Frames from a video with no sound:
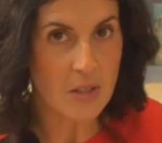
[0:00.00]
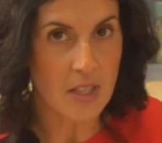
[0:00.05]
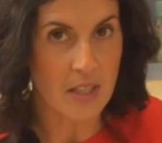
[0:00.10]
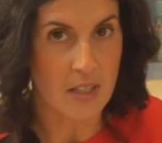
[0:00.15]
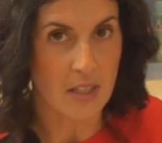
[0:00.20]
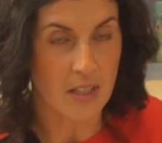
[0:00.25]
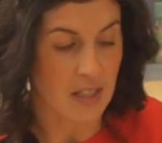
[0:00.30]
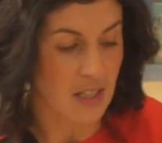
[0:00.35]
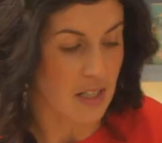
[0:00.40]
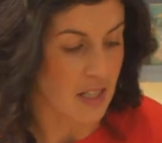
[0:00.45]
that
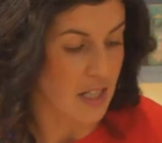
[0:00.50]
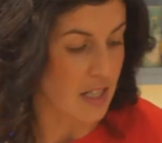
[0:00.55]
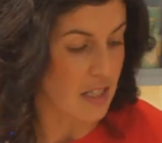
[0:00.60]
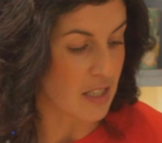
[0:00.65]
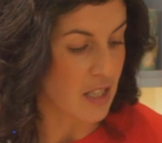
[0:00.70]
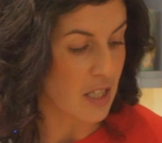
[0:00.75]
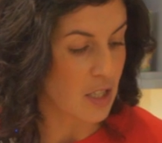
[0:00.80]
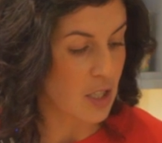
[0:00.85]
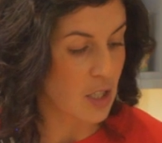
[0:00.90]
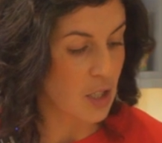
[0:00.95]
you're gonna need,
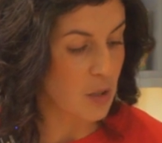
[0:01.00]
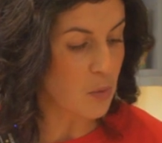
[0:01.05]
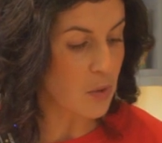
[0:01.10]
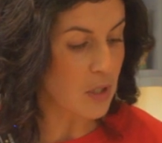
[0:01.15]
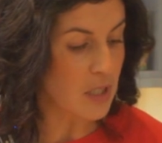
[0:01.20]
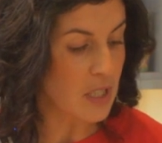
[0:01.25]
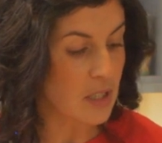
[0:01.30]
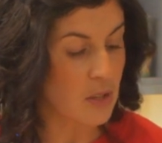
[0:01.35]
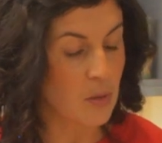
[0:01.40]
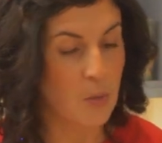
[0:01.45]
you will
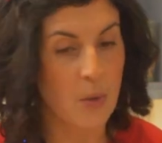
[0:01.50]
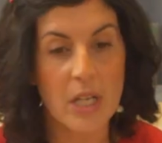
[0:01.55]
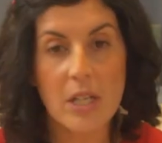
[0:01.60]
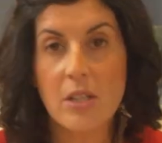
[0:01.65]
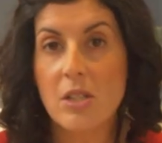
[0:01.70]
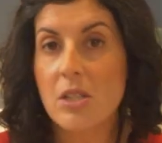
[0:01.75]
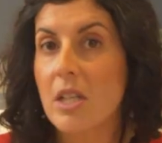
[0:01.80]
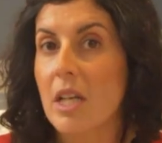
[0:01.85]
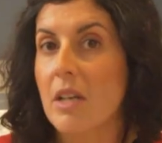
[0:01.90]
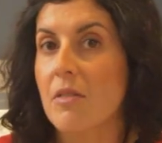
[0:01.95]
need a
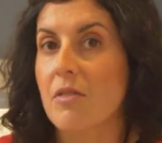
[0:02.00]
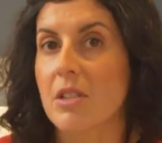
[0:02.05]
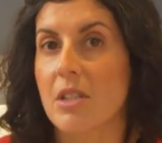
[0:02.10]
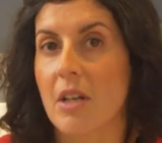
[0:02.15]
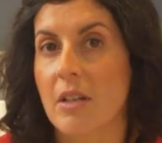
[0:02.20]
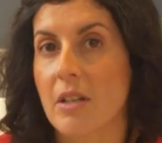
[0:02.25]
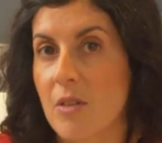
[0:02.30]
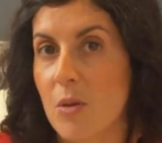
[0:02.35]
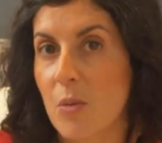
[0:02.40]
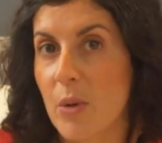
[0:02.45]
whisk. If you
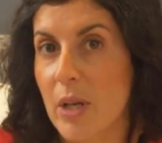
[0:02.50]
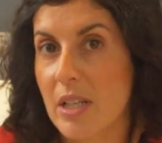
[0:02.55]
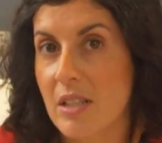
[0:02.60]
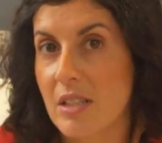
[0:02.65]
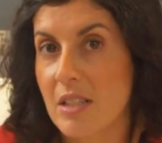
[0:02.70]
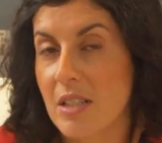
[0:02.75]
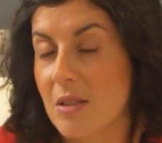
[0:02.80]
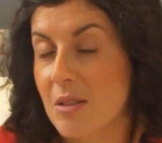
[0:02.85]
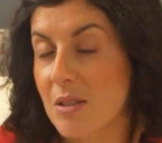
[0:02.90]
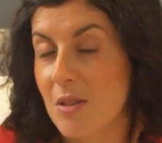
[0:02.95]
don't have a
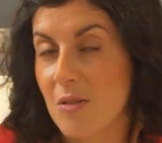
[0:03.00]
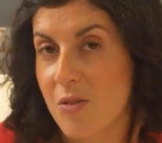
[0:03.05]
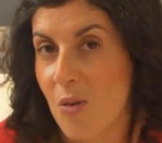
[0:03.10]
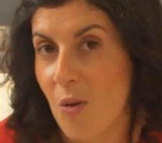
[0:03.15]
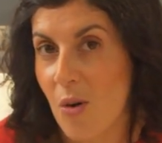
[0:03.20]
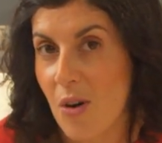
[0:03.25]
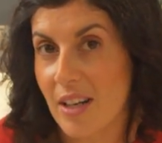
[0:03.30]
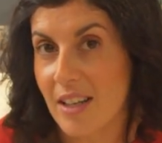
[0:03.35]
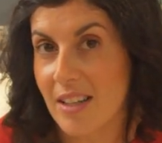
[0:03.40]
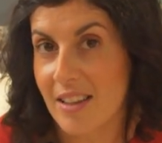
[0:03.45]
whisk, use a
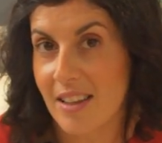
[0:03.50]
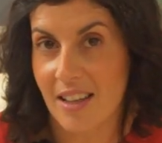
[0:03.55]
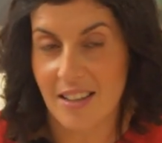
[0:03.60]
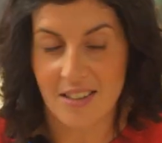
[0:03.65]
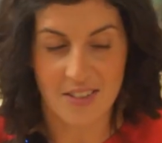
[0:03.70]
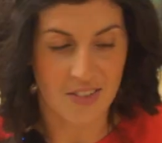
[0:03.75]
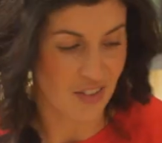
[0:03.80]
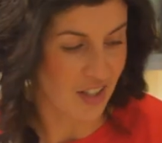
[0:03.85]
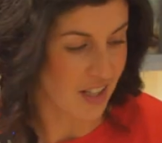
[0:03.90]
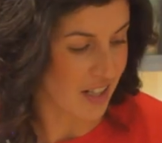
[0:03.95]
fork, that's
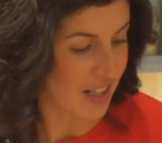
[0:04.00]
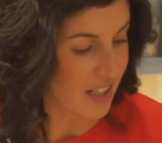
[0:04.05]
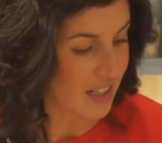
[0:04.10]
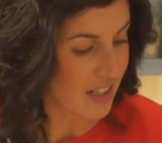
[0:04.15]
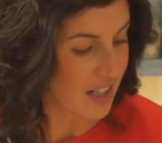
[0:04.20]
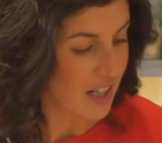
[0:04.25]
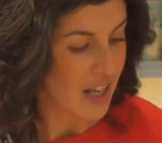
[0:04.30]
fine.